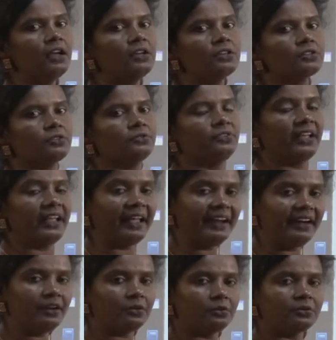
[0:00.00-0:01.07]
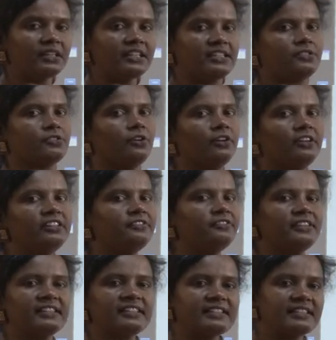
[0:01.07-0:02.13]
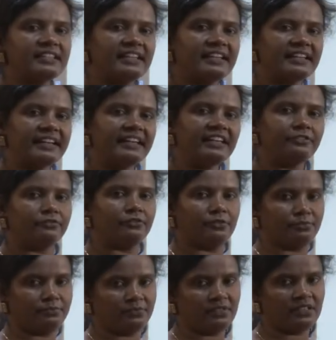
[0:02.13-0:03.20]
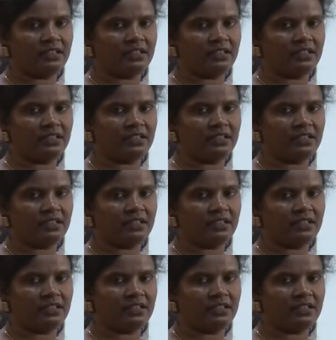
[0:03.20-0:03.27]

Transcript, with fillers: So where do these solid waste generate from?